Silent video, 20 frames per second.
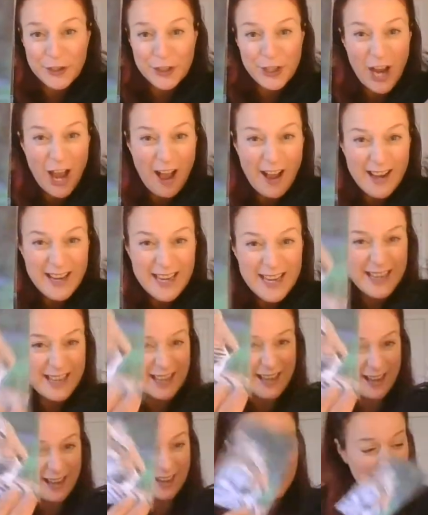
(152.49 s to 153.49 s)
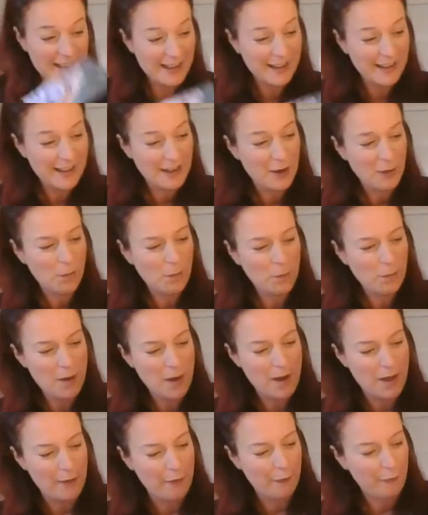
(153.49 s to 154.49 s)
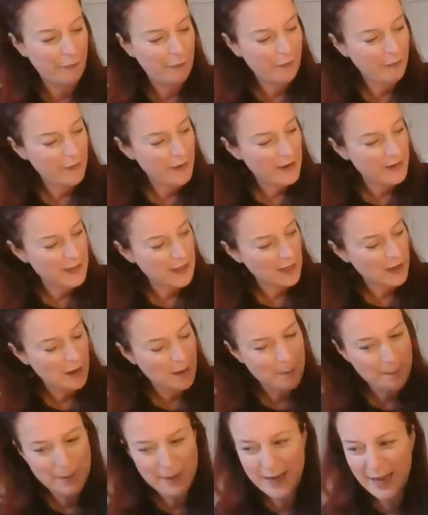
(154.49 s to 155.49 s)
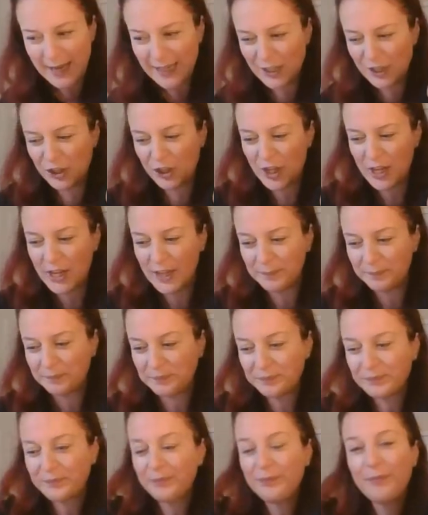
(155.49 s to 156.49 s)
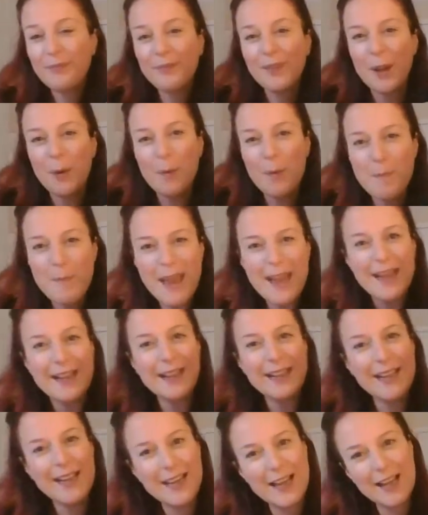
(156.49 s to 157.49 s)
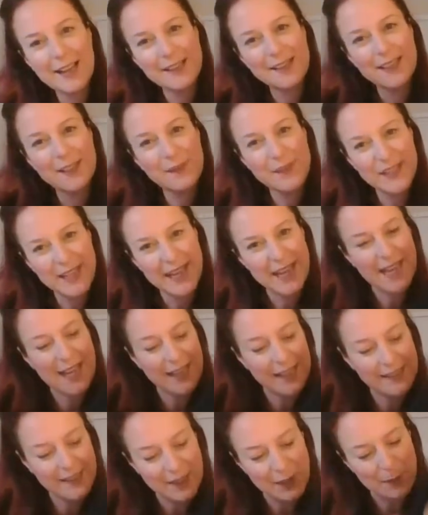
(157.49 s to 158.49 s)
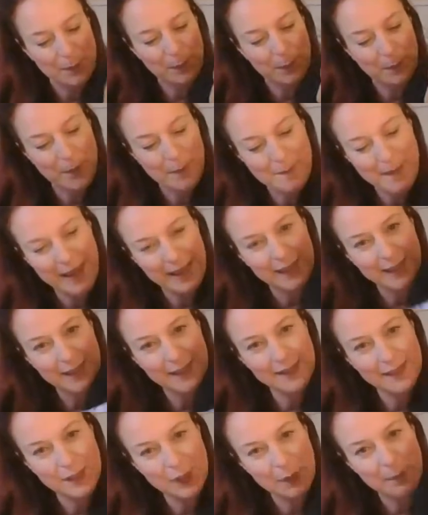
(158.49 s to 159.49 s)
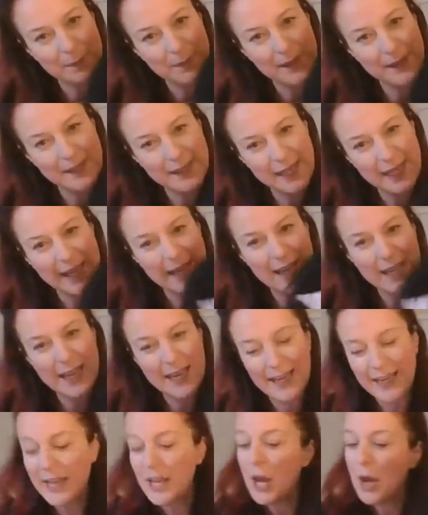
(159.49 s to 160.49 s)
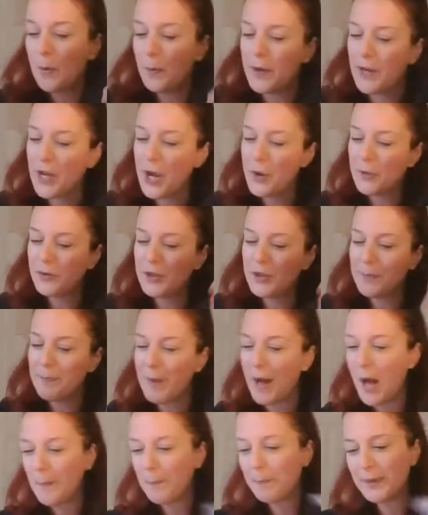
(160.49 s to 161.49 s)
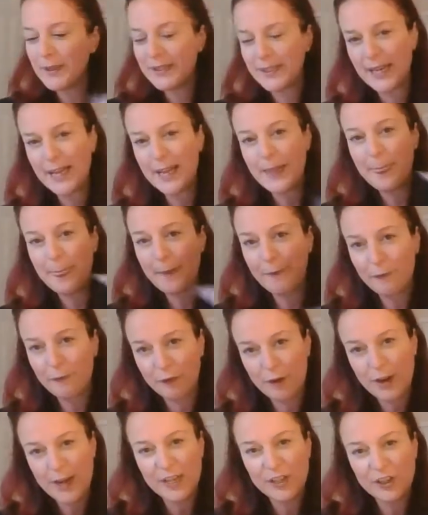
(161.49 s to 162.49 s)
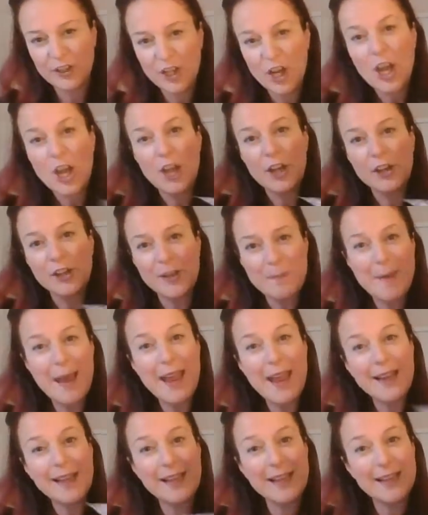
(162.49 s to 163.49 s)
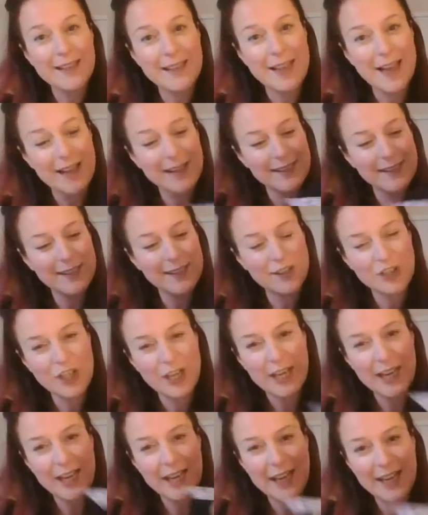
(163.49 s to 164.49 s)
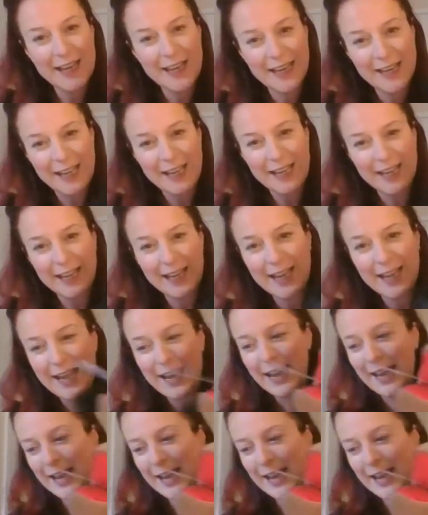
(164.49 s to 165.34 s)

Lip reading: Tiger? What a funny combination. We're making lots of silly soup. We're making soup that's silly. We're going to pop it in the fridge to make it nice and chilly.